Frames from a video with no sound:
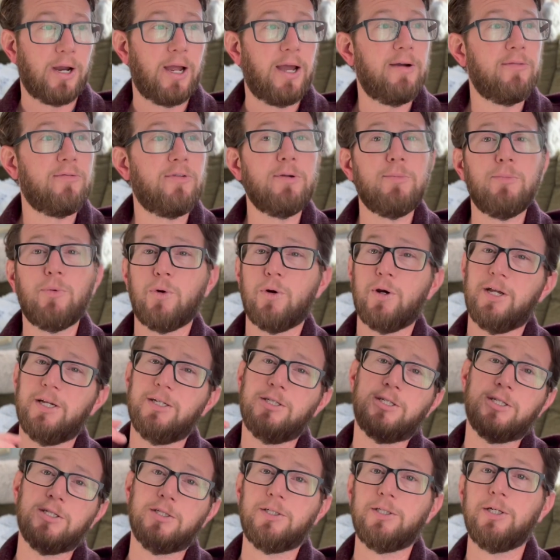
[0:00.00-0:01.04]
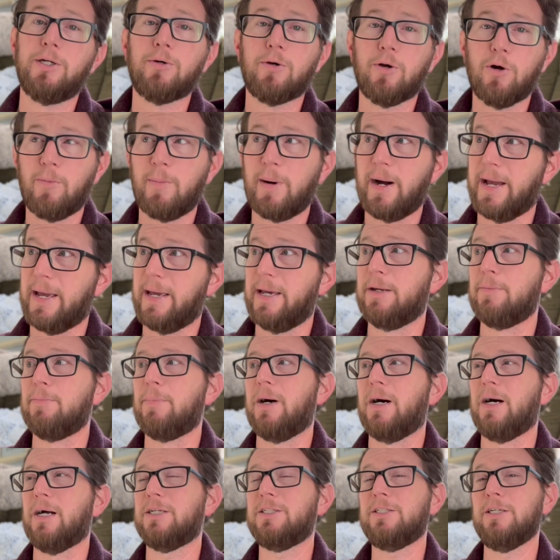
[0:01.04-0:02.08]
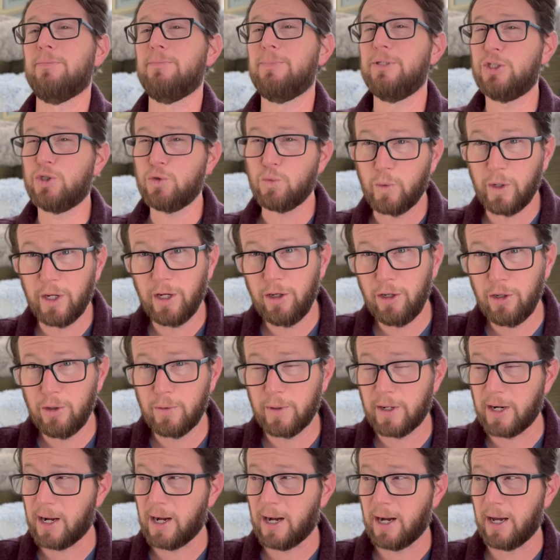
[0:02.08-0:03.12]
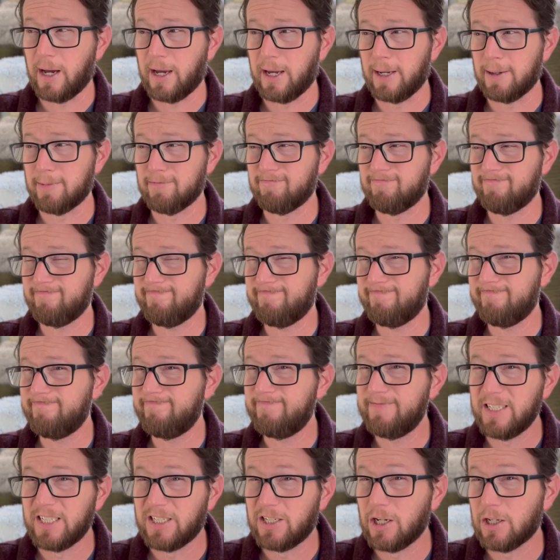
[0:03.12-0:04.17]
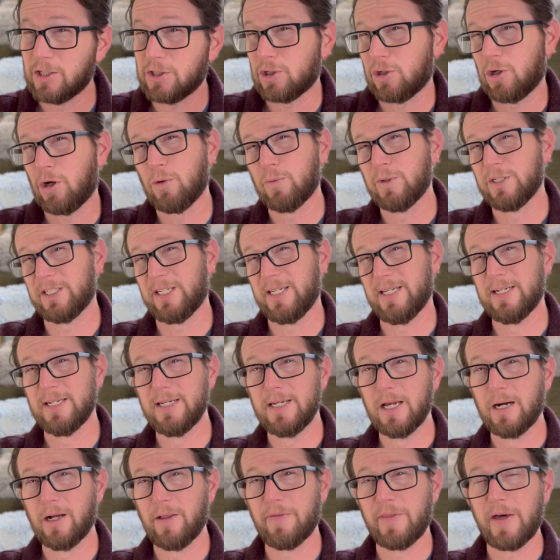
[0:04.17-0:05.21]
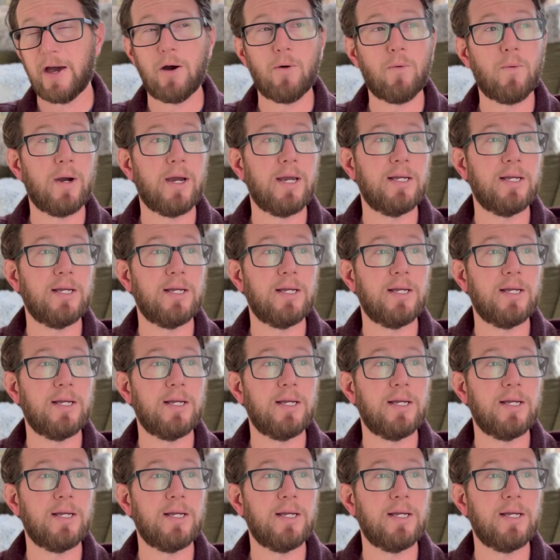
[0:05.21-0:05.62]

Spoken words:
every morning to zero my inbox. And between you and I, it doesn't always get done that way.